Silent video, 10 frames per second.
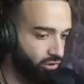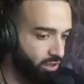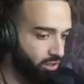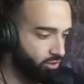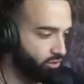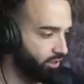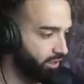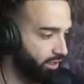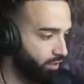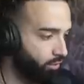So here
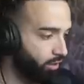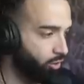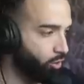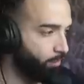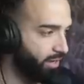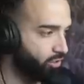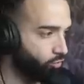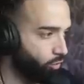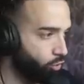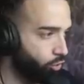we're gonna go Basil Rose
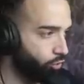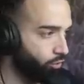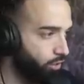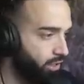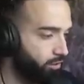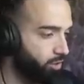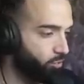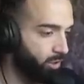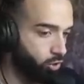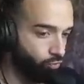Shoot, the
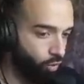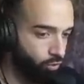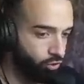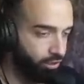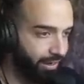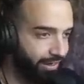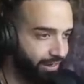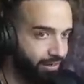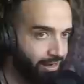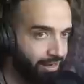special Rose Dragon.
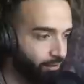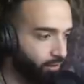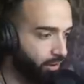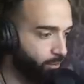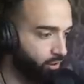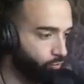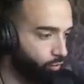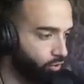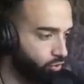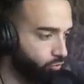Then we're gonna put the Rose
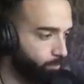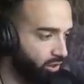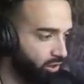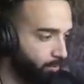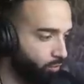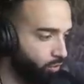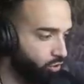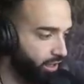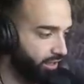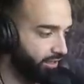double Rose
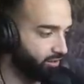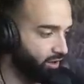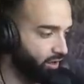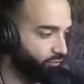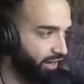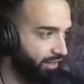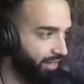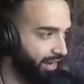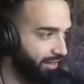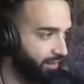Dragon into Artifact
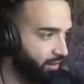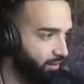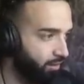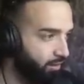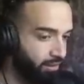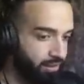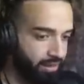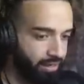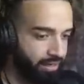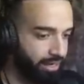Dagda. And
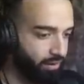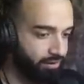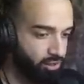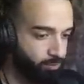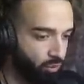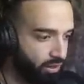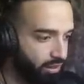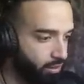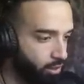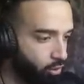now at this point,
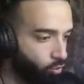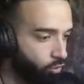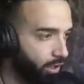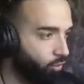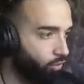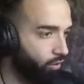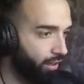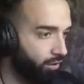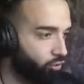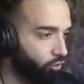we are going
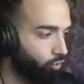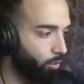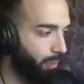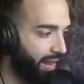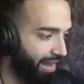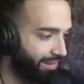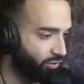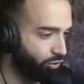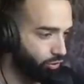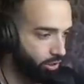to pass.
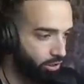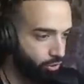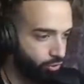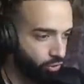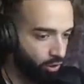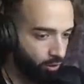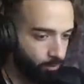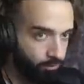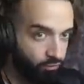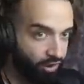So
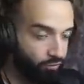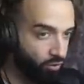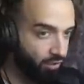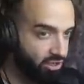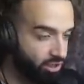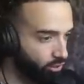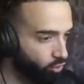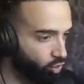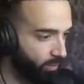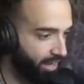for everyone watching on
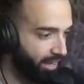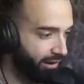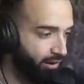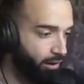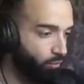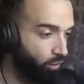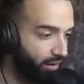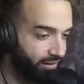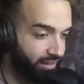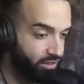YouTube now, what
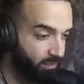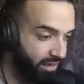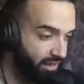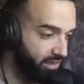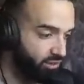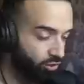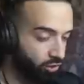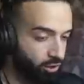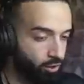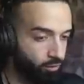this means, you
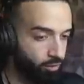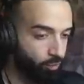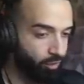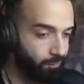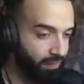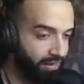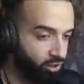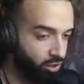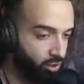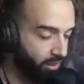know, you're playing
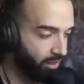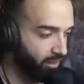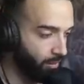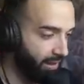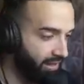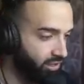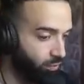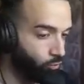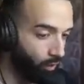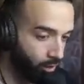Pendulum in an amazing
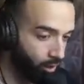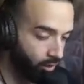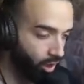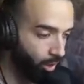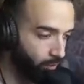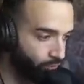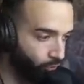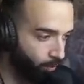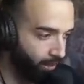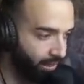one card combo
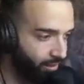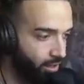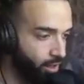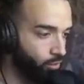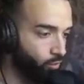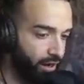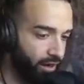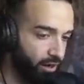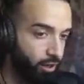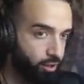format where
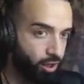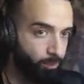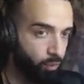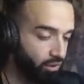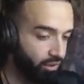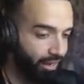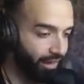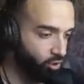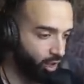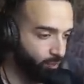your opponent could hand
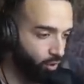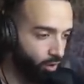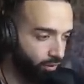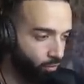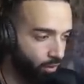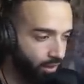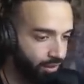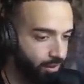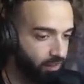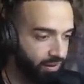trap you all they want,
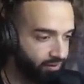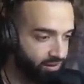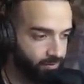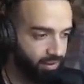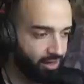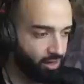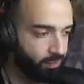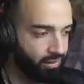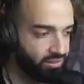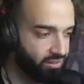but it doesn't matter
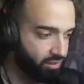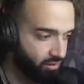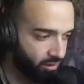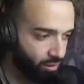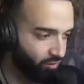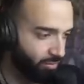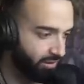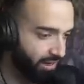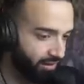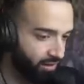because the needle fiber
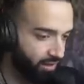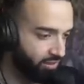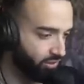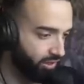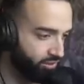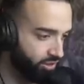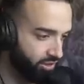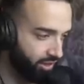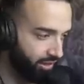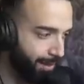Dagda is is just
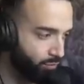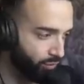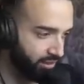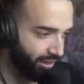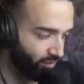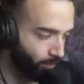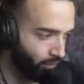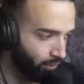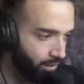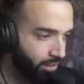absolutely inevitable.
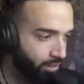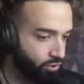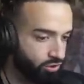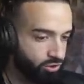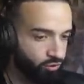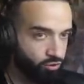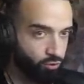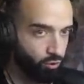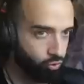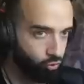So just so those
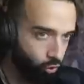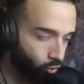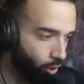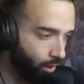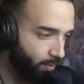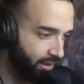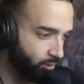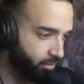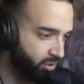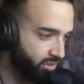who, who know how many
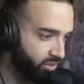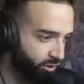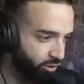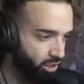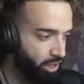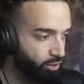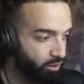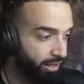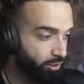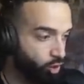interruptions this is, you get
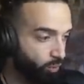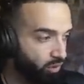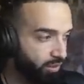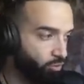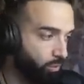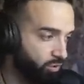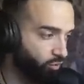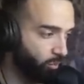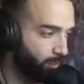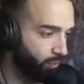triple interruption from
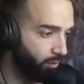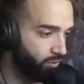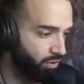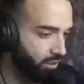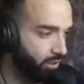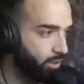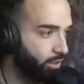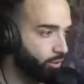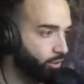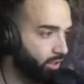Apollousa
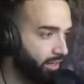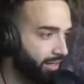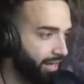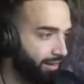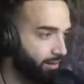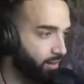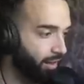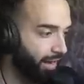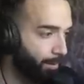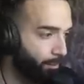you're going to get
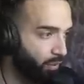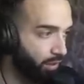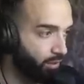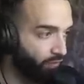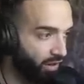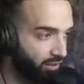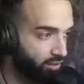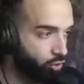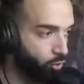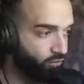up a uh, fairy tail
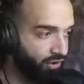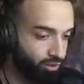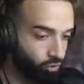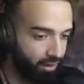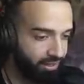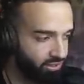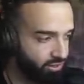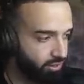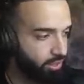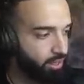snow effect twice
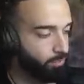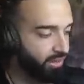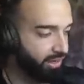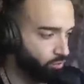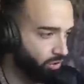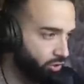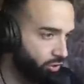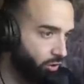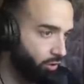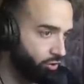because once you go
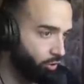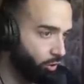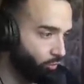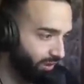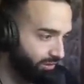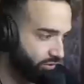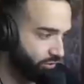snow once,